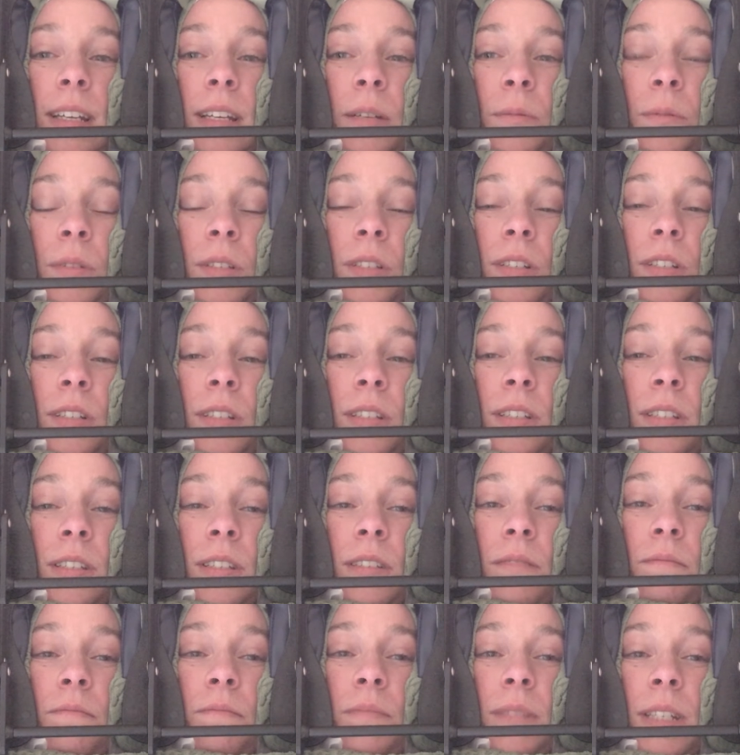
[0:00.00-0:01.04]
It was
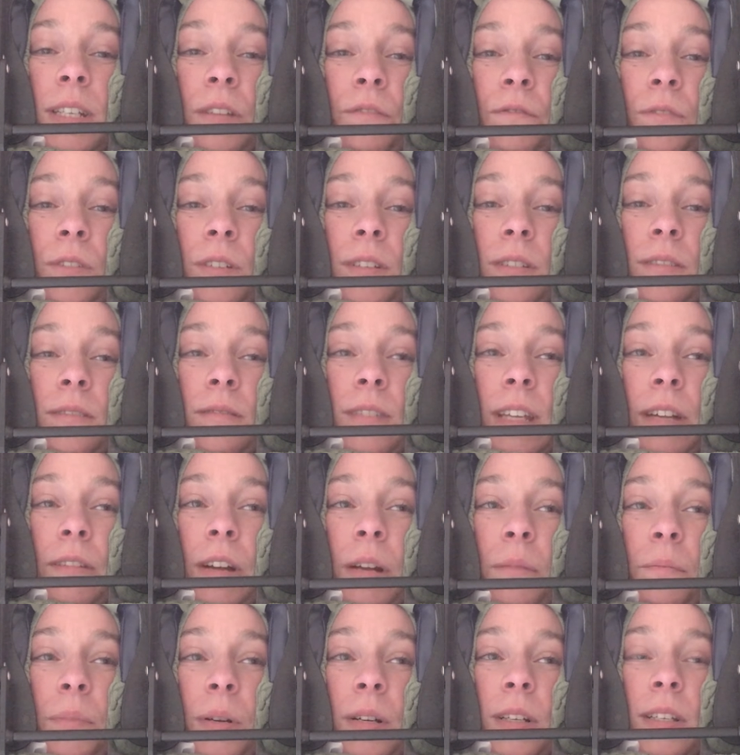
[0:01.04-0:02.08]
just different, their
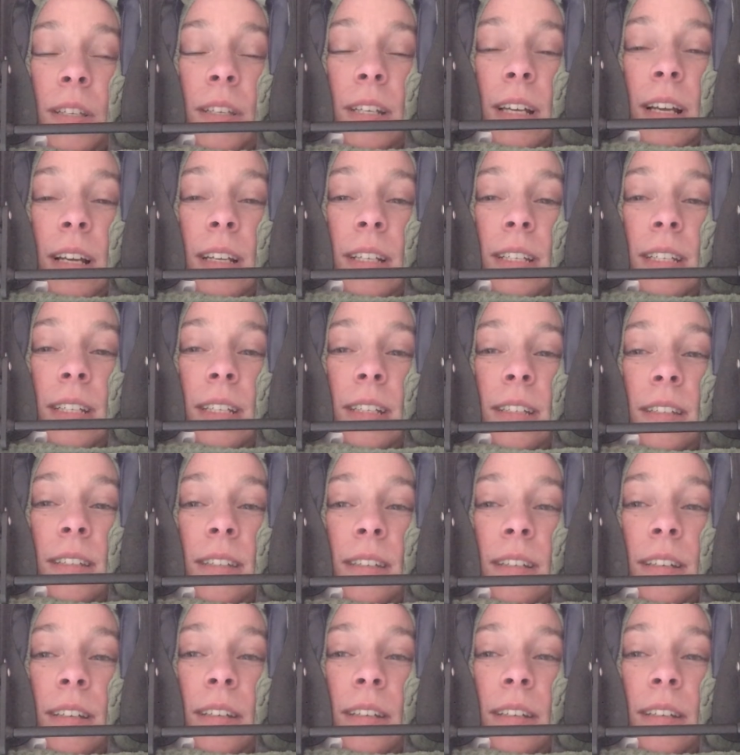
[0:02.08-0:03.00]
own personalities.